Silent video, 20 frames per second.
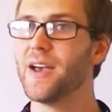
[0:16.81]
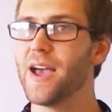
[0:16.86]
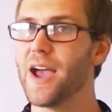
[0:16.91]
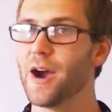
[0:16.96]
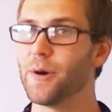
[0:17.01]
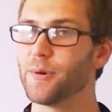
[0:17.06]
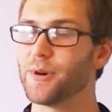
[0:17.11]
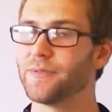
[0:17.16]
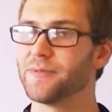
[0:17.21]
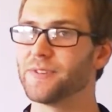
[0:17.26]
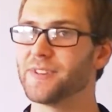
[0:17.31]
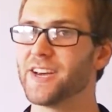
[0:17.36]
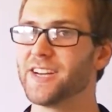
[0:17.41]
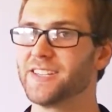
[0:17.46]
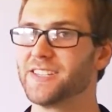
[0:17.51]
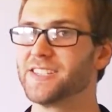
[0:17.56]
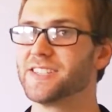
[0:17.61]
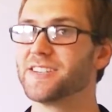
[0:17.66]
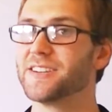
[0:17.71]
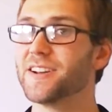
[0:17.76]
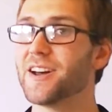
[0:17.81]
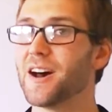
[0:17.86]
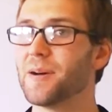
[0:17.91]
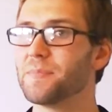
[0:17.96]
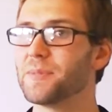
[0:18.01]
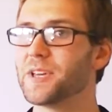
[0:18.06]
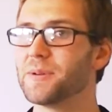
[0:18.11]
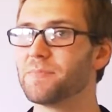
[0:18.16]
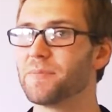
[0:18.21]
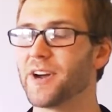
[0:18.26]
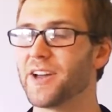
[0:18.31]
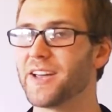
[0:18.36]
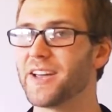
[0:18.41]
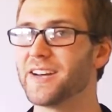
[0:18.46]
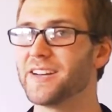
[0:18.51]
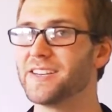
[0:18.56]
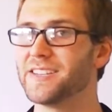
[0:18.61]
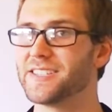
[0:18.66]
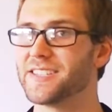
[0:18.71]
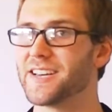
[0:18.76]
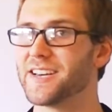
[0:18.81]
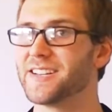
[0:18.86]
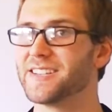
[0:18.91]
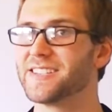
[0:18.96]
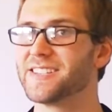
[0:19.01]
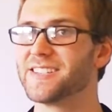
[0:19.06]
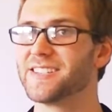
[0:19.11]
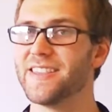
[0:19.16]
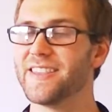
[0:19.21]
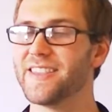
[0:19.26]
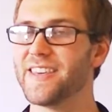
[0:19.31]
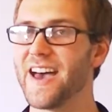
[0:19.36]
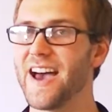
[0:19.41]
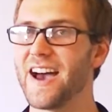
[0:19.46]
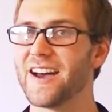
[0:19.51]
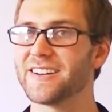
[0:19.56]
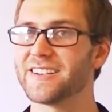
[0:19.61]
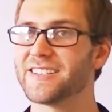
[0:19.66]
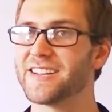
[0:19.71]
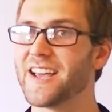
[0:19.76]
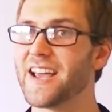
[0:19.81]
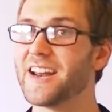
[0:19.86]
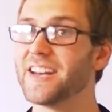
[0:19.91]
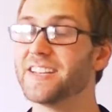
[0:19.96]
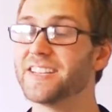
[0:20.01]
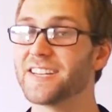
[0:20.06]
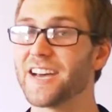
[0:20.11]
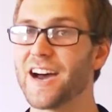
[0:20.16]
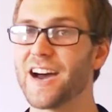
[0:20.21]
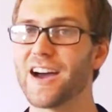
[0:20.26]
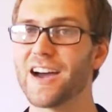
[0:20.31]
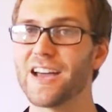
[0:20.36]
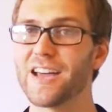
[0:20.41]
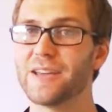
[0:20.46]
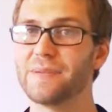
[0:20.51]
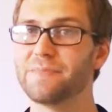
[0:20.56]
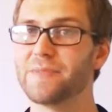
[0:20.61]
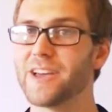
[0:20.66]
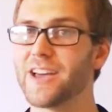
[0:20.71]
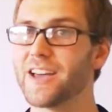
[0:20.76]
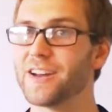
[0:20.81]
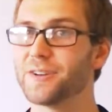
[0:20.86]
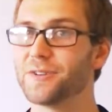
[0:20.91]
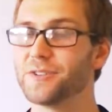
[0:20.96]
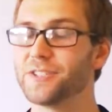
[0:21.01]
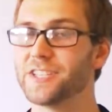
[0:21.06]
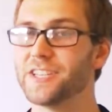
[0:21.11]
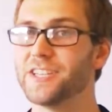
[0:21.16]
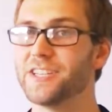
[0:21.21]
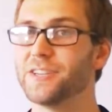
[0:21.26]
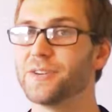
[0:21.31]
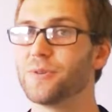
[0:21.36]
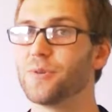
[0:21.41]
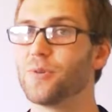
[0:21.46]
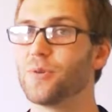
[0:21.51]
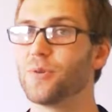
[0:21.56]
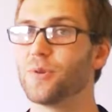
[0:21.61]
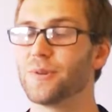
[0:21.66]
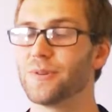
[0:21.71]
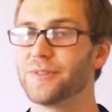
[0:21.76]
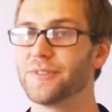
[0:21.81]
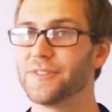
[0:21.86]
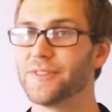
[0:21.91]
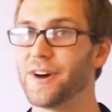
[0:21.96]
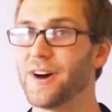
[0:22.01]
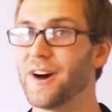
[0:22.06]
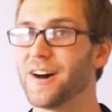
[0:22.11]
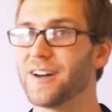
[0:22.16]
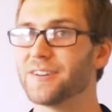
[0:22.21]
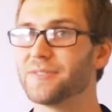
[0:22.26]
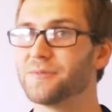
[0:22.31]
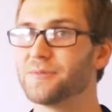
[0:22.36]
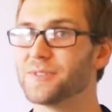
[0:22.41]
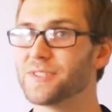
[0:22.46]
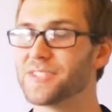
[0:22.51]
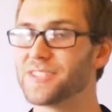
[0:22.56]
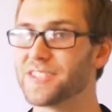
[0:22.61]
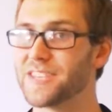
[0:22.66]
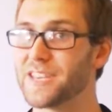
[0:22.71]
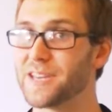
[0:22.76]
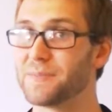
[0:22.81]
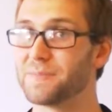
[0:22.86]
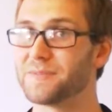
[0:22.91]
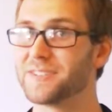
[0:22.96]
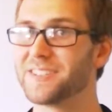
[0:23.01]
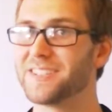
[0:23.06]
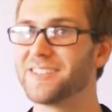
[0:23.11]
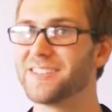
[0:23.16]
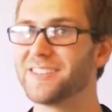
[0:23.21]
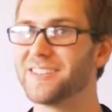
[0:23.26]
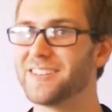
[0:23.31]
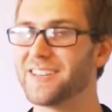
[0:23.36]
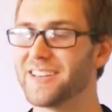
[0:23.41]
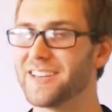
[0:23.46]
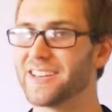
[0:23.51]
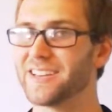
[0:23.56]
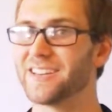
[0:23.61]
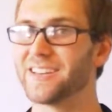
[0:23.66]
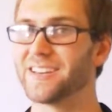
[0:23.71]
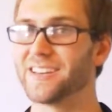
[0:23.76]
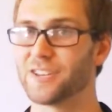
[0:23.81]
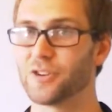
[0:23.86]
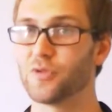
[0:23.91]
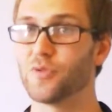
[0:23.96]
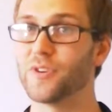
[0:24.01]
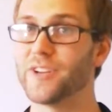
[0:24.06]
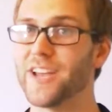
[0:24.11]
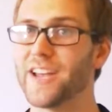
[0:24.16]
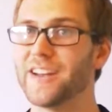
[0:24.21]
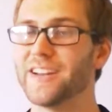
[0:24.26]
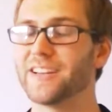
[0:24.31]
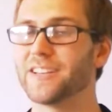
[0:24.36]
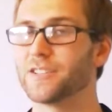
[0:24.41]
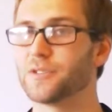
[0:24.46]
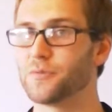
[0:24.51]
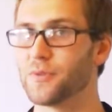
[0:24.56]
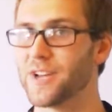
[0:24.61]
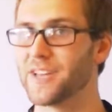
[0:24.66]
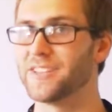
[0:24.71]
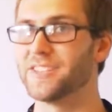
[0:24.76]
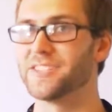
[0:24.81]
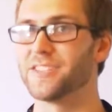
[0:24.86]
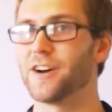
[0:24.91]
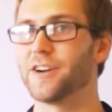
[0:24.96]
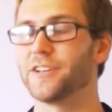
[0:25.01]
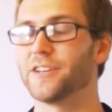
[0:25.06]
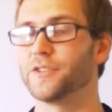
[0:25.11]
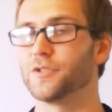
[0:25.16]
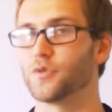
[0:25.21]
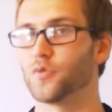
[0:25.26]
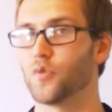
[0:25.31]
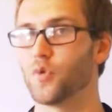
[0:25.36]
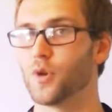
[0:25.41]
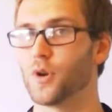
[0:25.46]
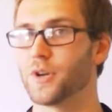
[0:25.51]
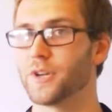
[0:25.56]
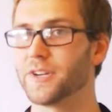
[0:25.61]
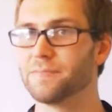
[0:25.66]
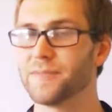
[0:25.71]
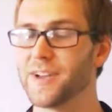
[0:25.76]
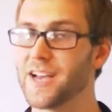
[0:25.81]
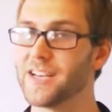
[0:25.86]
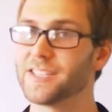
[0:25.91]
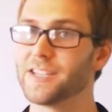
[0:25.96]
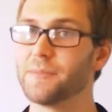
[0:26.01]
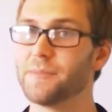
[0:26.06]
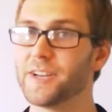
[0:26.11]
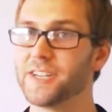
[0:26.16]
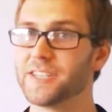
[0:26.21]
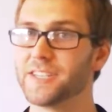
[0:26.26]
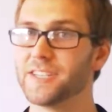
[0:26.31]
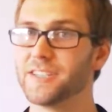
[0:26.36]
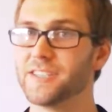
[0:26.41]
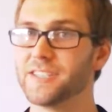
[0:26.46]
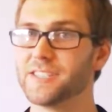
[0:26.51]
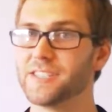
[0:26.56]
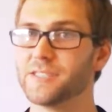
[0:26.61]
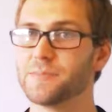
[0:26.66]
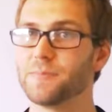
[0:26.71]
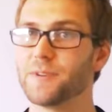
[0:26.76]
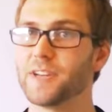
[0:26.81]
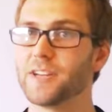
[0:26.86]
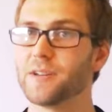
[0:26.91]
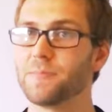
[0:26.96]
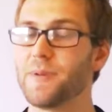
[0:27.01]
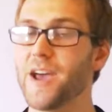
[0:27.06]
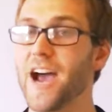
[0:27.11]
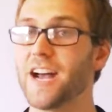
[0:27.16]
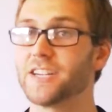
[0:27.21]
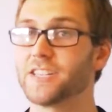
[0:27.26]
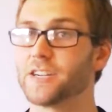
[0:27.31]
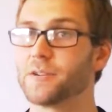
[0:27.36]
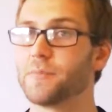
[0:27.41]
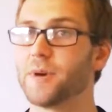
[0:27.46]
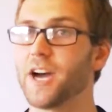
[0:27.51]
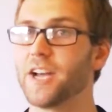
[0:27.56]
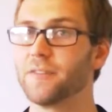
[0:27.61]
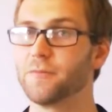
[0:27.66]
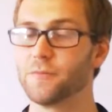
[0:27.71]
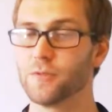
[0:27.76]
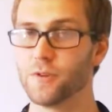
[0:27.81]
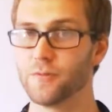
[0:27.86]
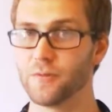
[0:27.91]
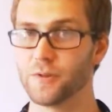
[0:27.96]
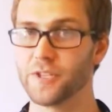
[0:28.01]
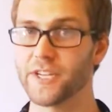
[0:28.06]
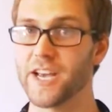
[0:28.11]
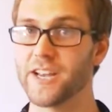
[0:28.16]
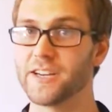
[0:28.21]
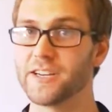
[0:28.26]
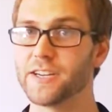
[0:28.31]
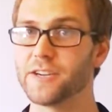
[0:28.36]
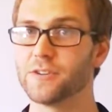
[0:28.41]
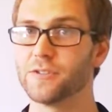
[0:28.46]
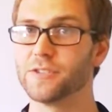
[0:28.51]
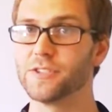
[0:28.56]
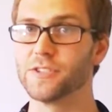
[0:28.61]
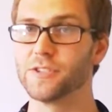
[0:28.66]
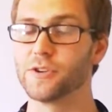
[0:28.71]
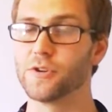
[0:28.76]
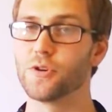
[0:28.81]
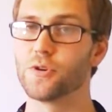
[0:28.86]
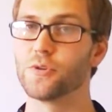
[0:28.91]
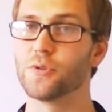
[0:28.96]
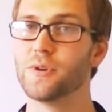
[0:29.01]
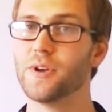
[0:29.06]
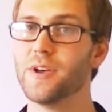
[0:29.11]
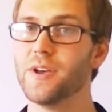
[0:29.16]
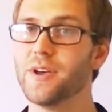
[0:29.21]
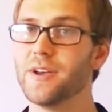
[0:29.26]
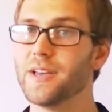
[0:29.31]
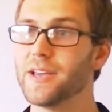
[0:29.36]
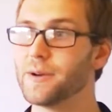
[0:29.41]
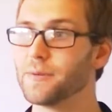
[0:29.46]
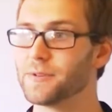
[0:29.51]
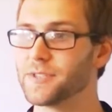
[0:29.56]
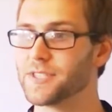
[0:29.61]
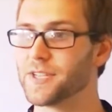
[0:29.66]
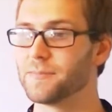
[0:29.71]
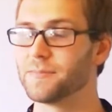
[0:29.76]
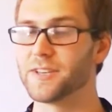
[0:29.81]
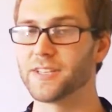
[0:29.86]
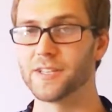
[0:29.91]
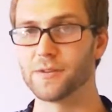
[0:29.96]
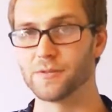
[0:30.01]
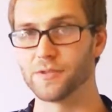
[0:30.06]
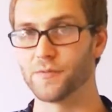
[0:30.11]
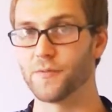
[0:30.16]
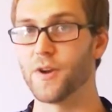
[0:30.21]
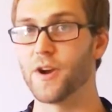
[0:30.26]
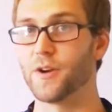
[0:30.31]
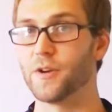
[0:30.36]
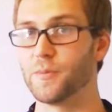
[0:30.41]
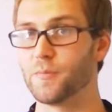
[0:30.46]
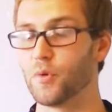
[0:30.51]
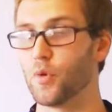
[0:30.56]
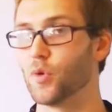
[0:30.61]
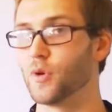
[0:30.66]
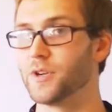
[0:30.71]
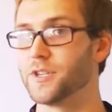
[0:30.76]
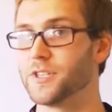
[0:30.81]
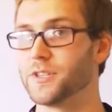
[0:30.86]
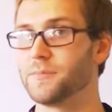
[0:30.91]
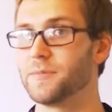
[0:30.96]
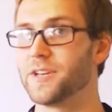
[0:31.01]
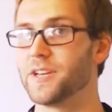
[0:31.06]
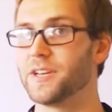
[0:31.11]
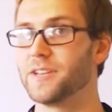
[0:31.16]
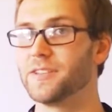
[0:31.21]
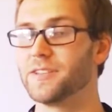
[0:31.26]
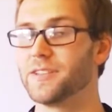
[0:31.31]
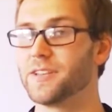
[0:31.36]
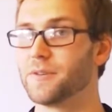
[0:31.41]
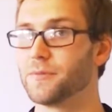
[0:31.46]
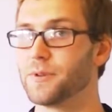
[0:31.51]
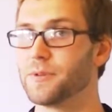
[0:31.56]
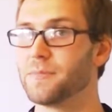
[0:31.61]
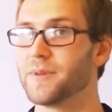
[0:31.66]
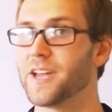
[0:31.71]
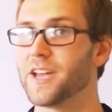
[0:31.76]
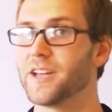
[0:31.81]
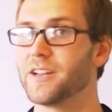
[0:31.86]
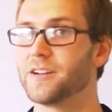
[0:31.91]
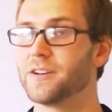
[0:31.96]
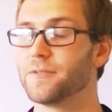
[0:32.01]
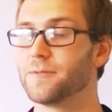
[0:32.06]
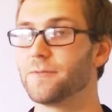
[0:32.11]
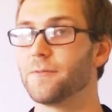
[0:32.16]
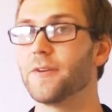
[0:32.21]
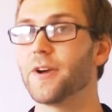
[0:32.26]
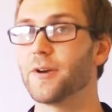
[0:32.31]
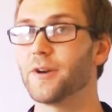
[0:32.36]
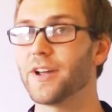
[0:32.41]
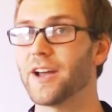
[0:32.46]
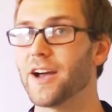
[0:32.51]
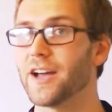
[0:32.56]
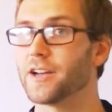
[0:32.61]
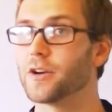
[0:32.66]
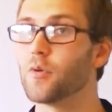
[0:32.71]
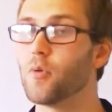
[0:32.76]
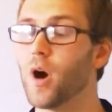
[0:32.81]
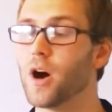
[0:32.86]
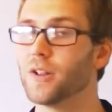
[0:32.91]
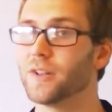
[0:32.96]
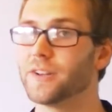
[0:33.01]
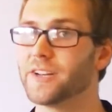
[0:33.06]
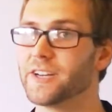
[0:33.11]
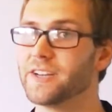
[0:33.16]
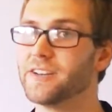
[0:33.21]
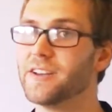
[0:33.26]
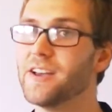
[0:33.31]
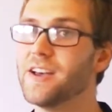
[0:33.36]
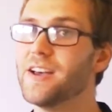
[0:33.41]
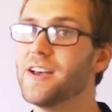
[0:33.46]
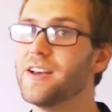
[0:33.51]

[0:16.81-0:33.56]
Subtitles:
However, that does not mean by any sense that any time, energy, or thought was skimped in creating the way these audios work. As I mentioned, this has been a passion of mine for over 10 years, so it was something that was very important to me that we made of very high quality.